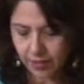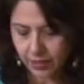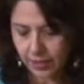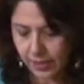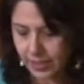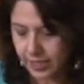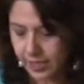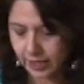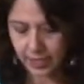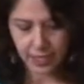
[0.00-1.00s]
So let's
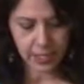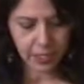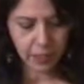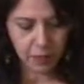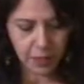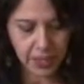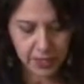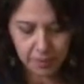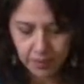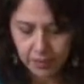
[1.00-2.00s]
get this a little bit
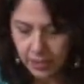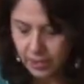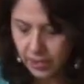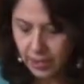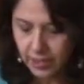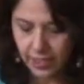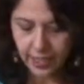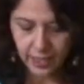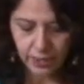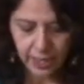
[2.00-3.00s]

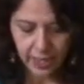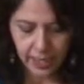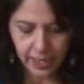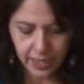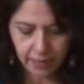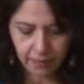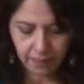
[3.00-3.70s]
higher heat.